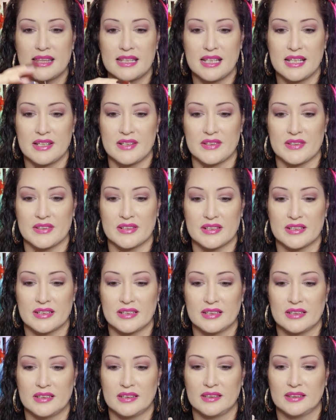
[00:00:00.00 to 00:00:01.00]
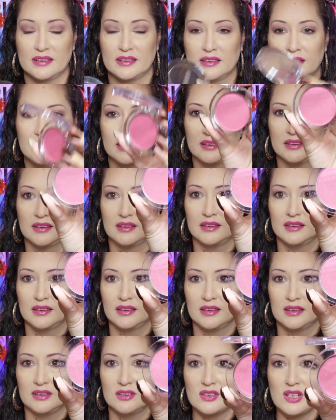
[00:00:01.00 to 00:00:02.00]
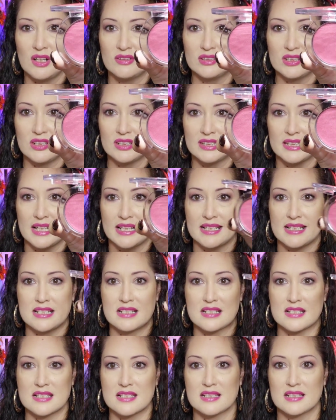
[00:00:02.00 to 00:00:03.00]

there. Look how dark that is.